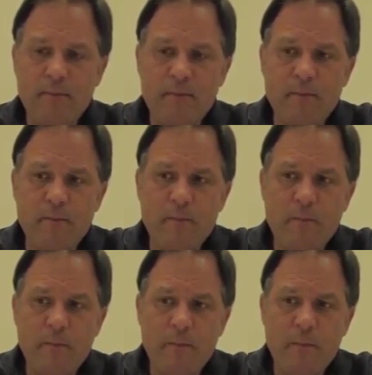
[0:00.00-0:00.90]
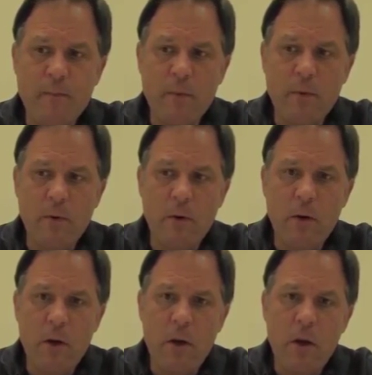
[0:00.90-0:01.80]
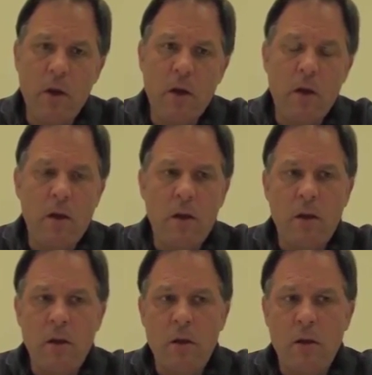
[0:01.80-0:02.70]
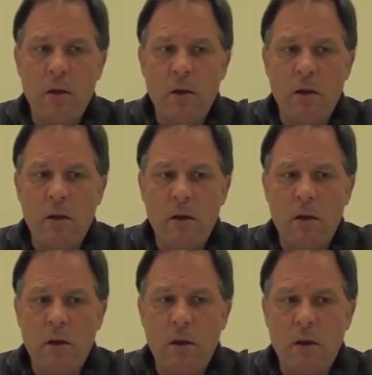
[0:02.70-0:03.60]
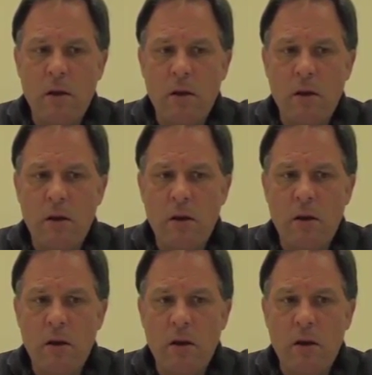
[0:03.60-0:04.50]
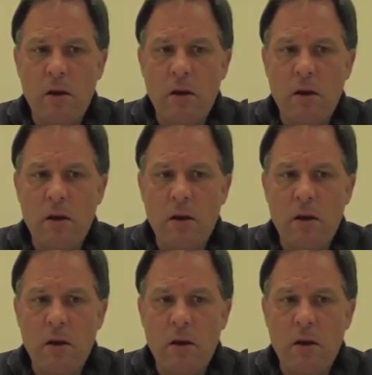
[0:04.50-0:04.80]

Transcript: No one is speaking in this clip.